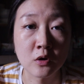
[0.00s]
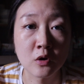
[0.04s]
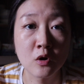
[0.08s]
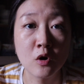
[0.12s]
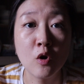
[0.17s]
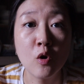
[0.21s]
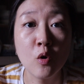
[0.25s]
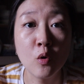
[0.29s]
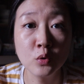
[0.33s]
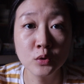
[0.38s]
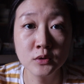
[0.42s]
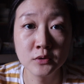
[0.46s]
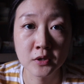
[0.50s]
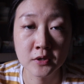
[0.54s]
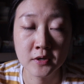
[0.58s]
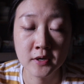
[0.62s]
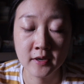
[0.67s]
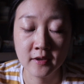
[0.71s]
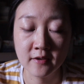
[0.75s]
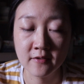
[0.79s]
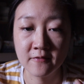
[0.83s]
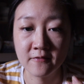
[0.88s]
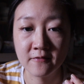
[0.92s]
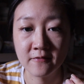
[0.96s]
colder
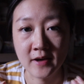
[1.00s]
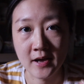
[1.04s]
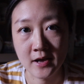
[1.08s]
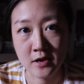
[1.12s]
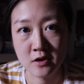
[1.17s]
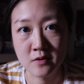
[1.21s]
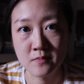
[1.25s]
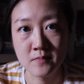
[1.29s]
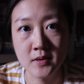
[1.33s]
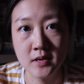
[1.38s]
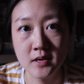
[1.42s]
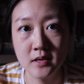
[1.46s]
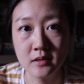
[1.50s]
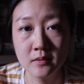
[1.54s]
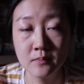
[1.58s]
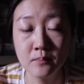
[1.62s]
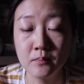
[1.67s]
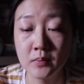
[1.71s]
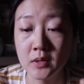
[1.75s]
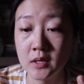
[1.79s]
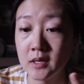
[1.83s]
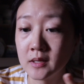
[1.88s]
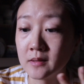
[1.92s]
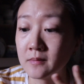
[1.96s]
environment,
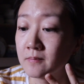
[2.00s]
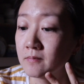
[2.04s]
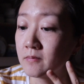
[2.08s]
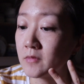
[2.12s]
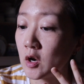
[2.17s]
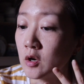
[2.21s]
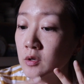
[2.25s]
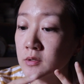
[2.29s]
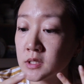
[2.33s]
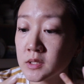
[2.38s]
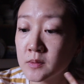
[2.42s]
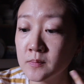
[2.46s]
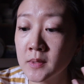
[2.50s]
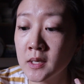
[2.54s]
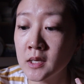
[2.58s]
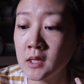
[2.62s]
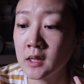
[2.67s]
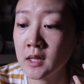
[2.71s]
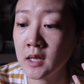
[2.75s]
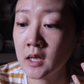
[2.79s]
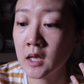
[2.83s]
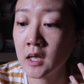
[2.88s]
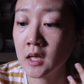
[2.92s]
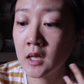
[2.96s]
but
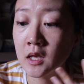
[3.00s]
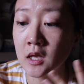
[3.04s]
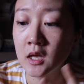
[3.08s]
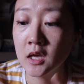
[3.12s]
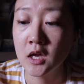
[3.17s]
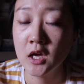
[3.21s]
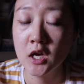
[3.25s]
ultimately,